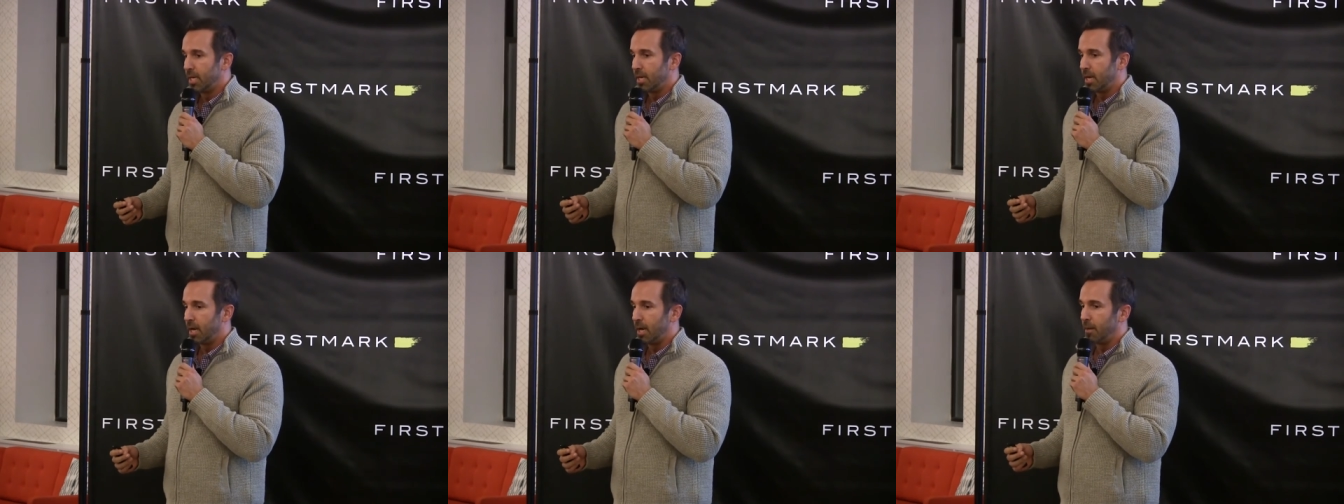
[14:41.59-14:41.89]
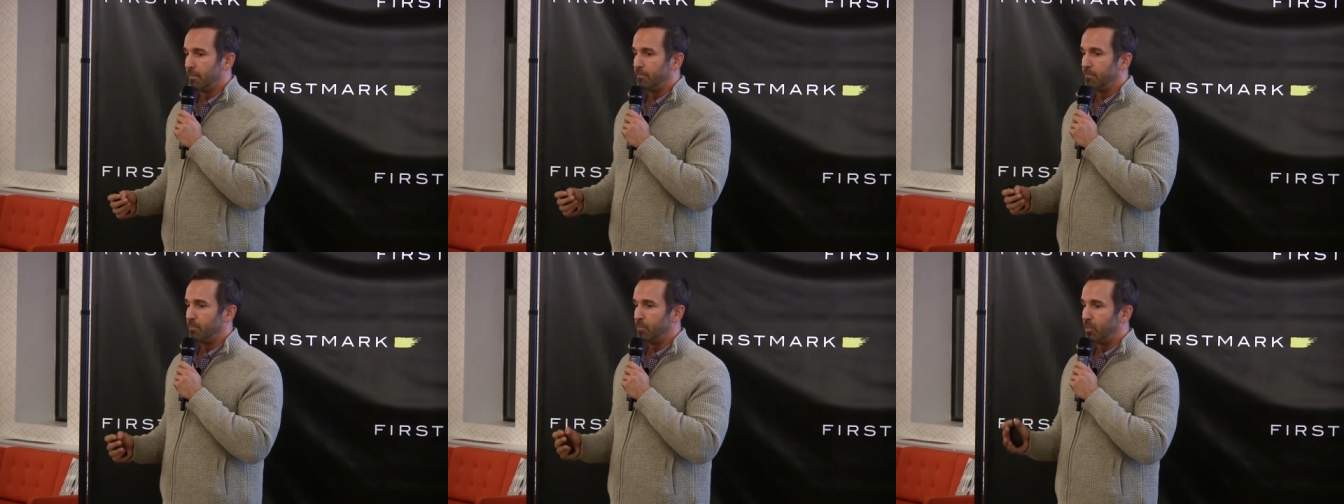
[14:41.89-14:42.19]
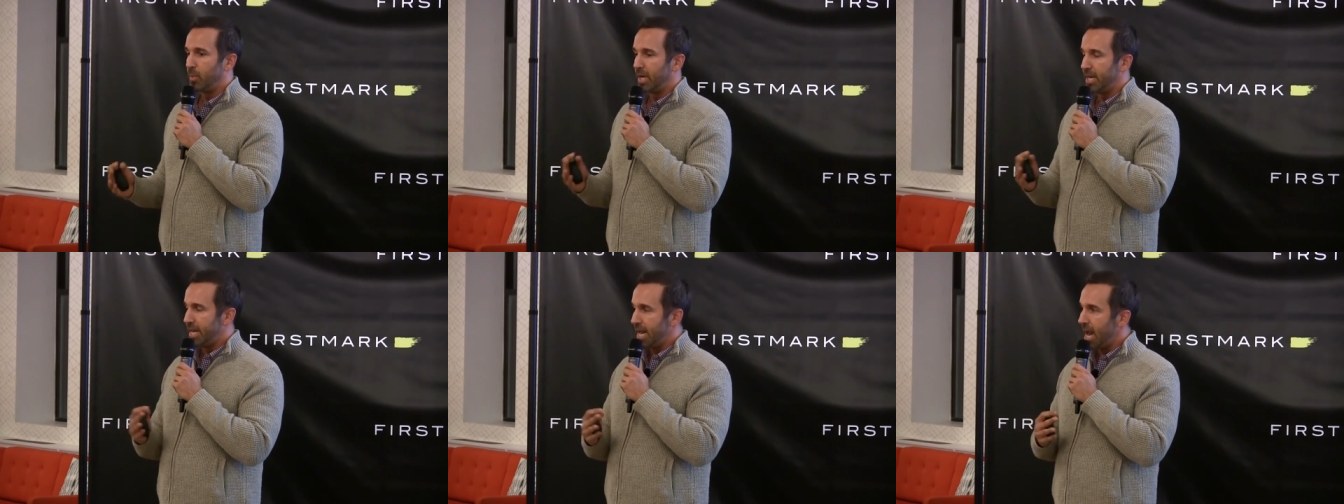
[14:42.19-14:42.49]

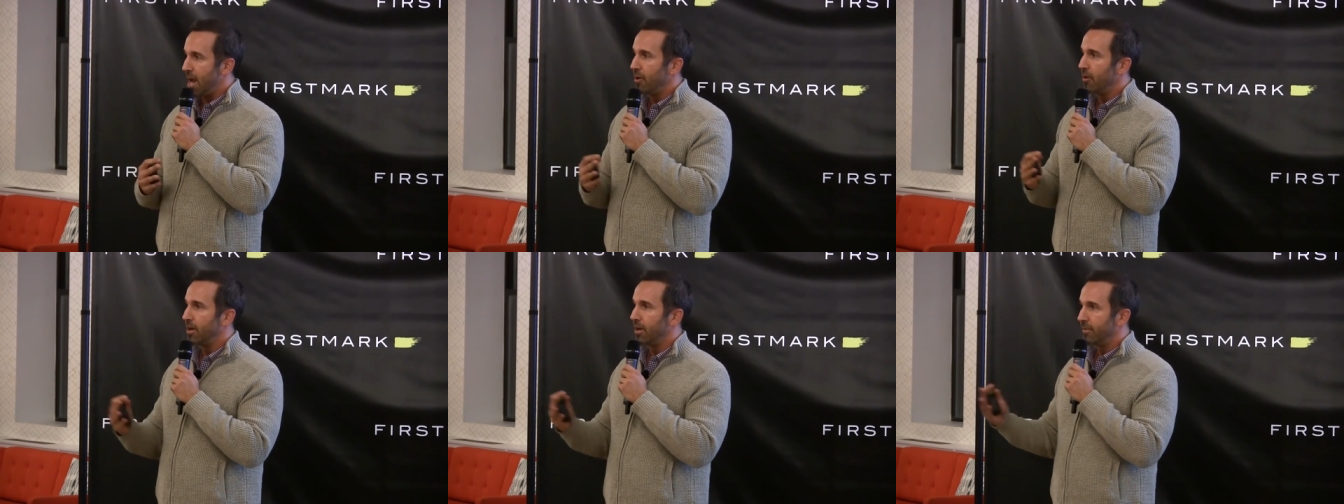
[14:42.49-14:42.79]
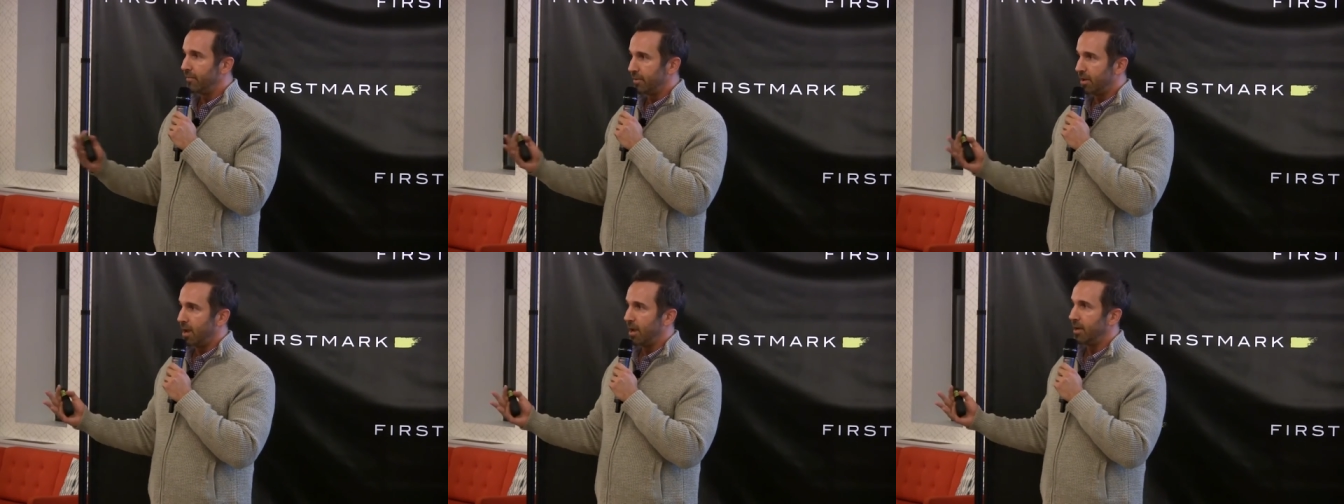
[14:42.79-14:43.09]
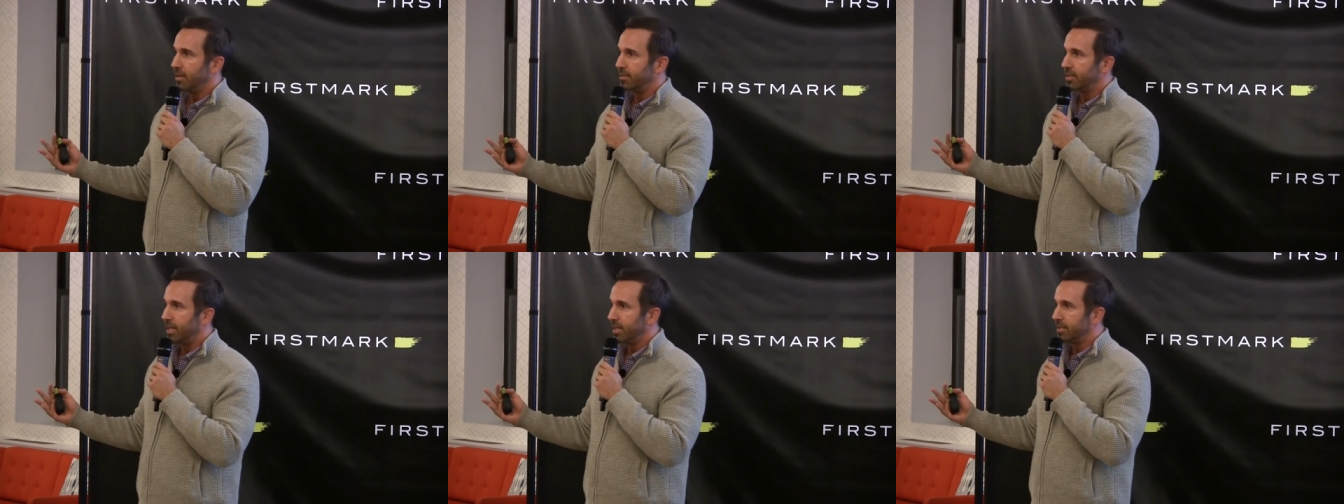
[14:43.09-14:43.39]
um, but narrative
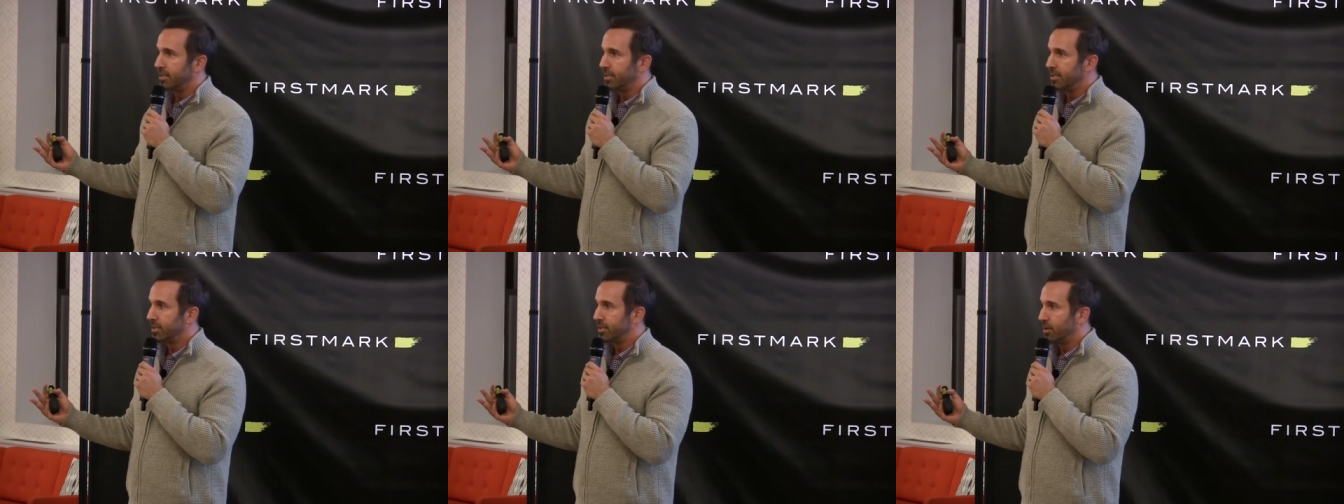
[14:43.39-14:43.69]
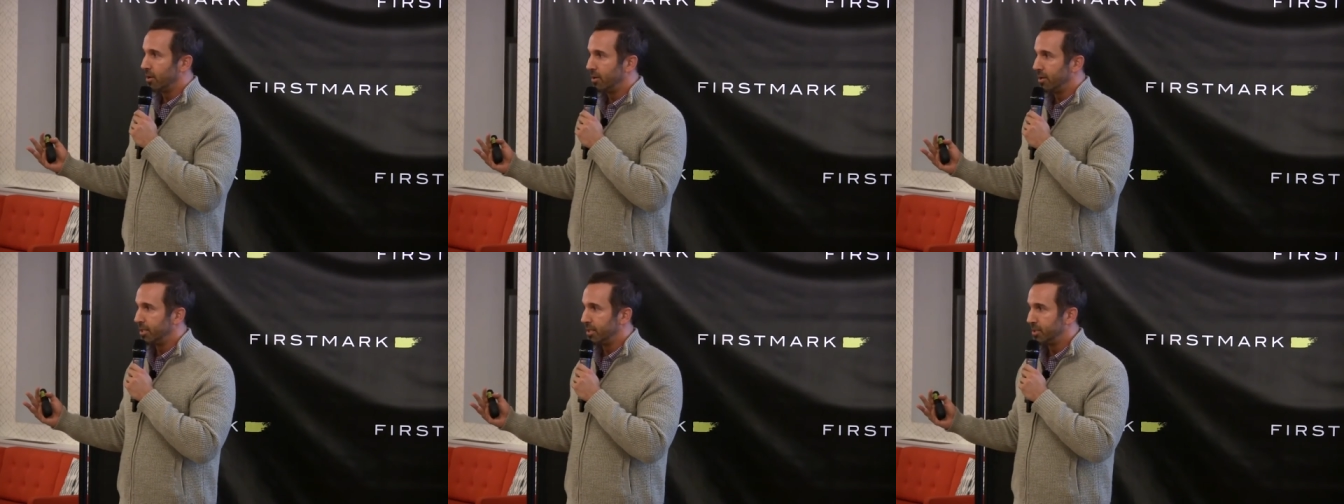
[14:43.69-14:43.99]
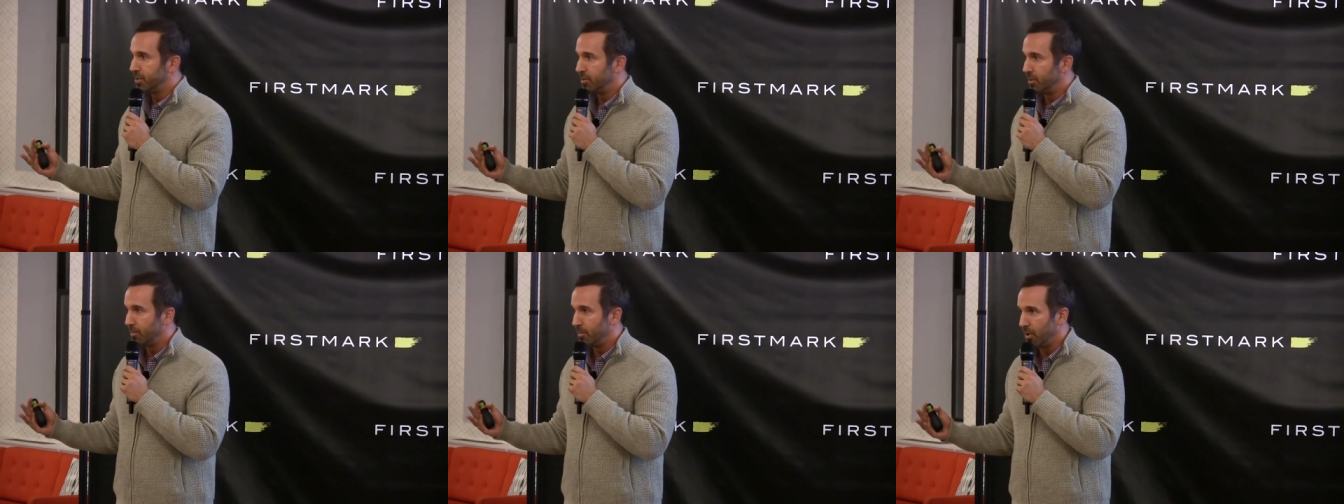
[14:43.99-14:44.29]
content is starting
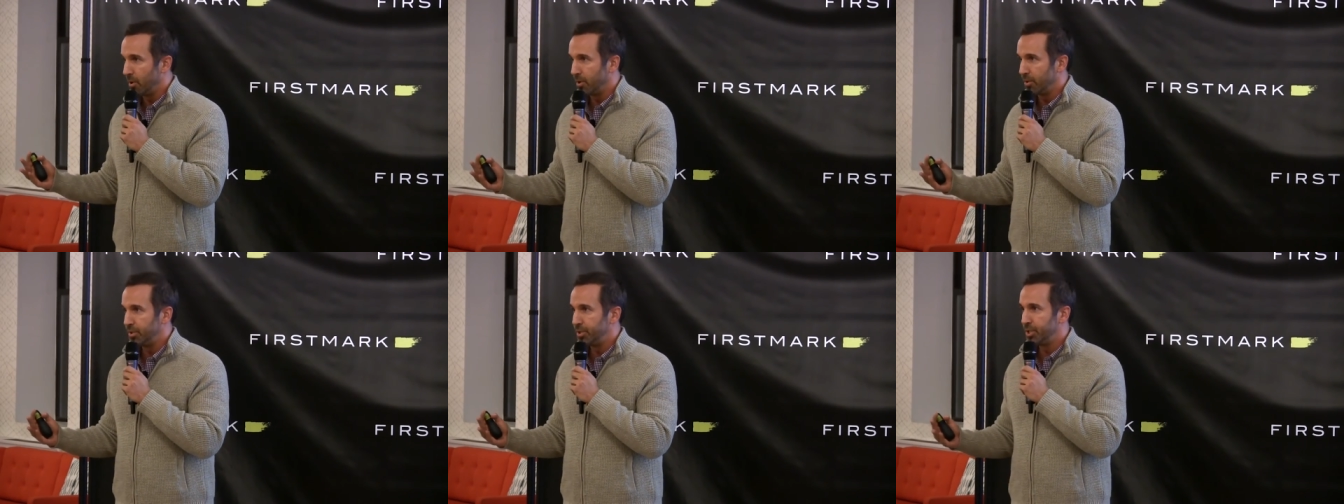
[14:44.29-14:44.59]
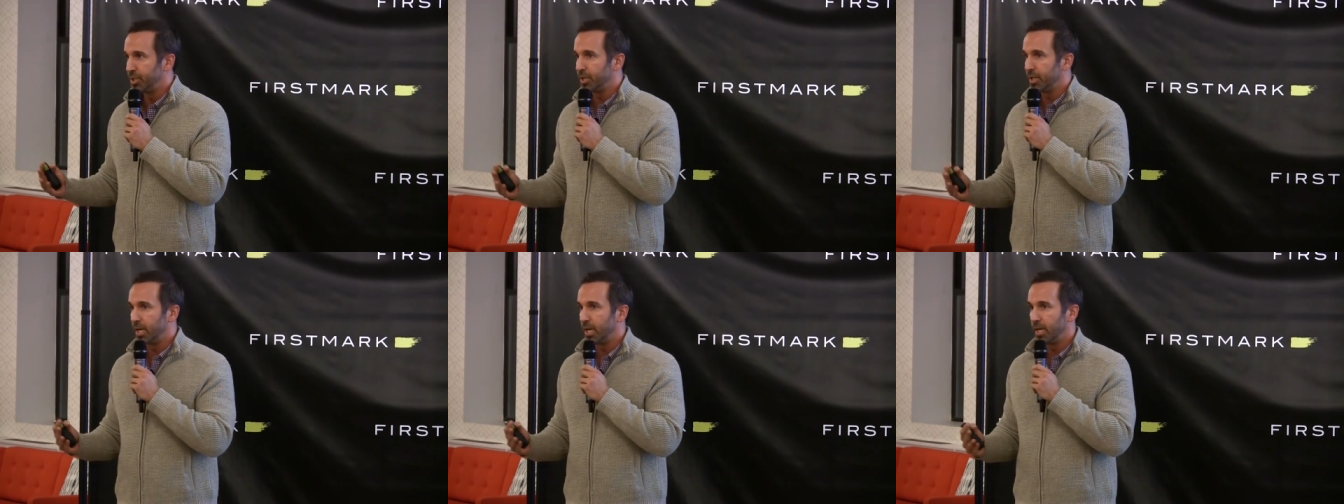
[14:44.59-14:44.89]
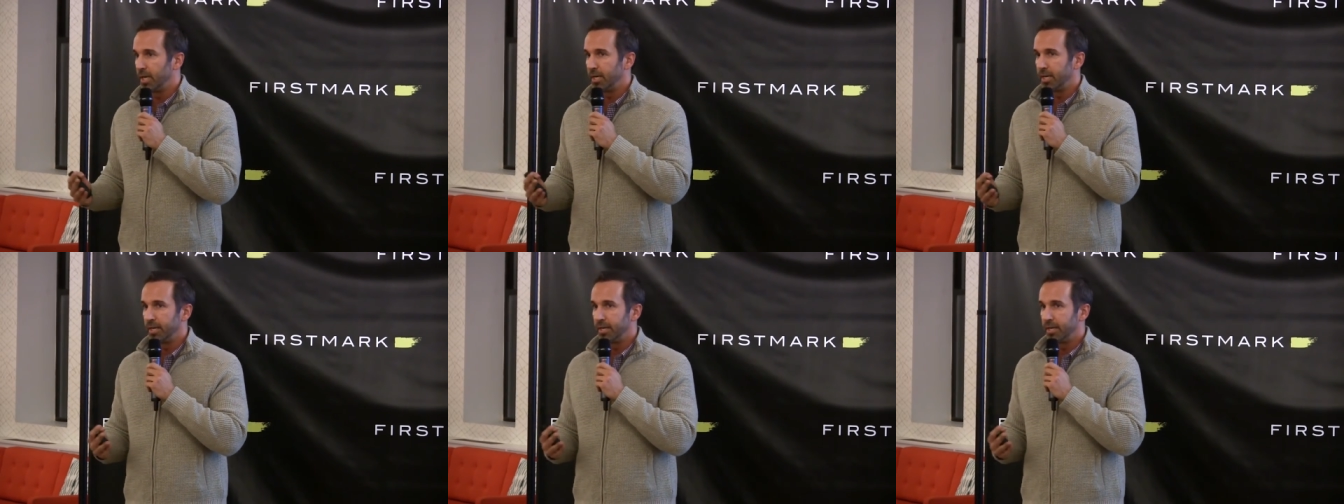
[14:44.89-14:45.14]
to emerge uh,